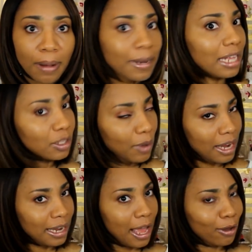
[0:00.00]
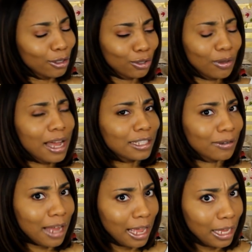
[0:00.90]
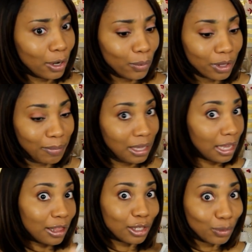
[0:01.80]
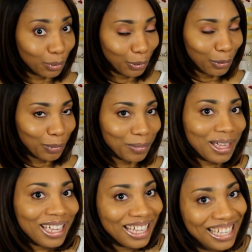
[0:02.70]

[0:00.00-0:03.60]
I'm not sweating now because you guys are not here with me in this room, but